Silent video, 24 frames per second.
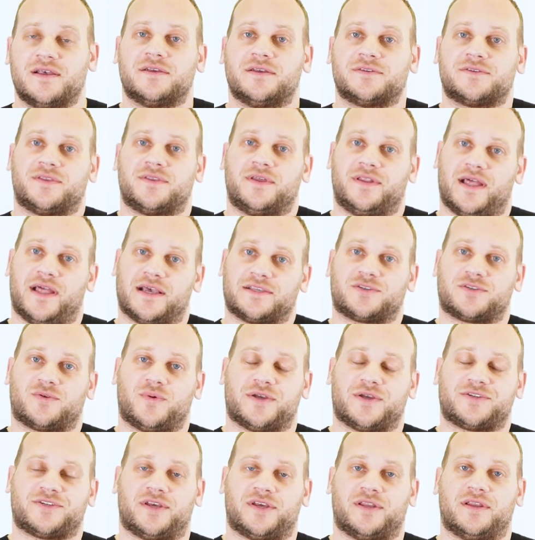So the next
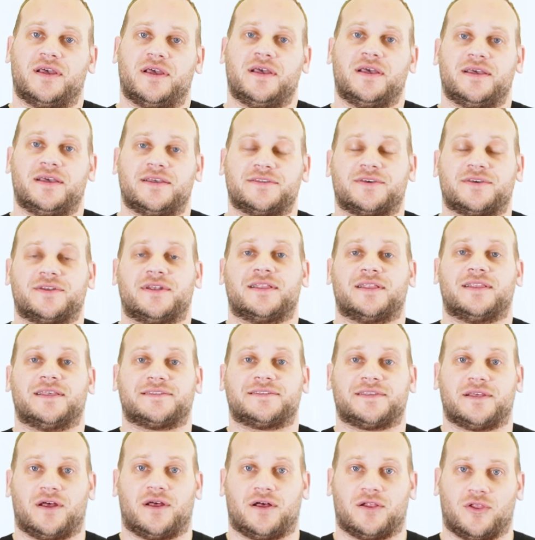question is going to
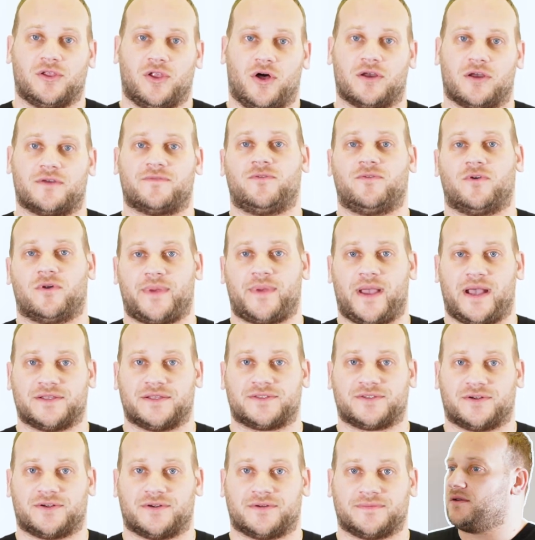elicit a long form
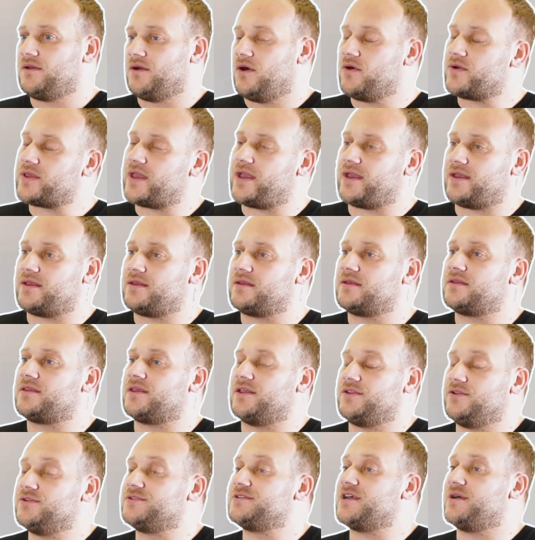answer. Okay,
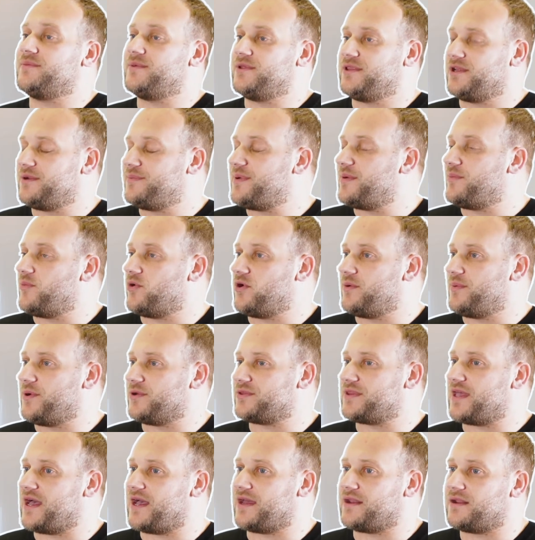can you tell me a little bit more
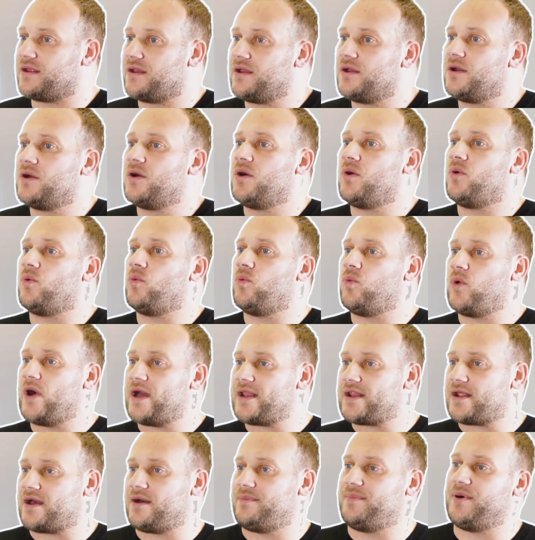about that?
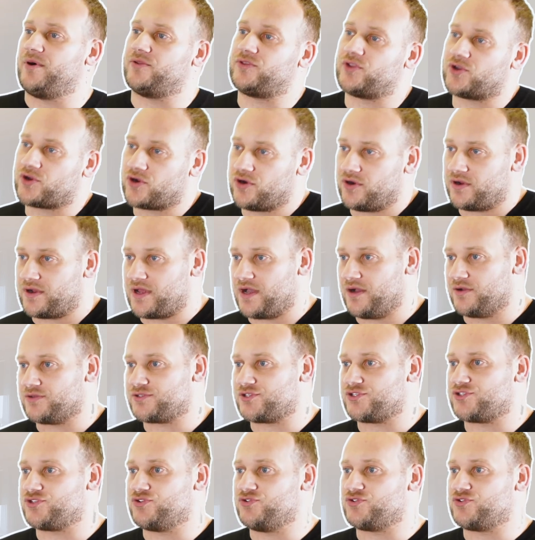What about the current house is too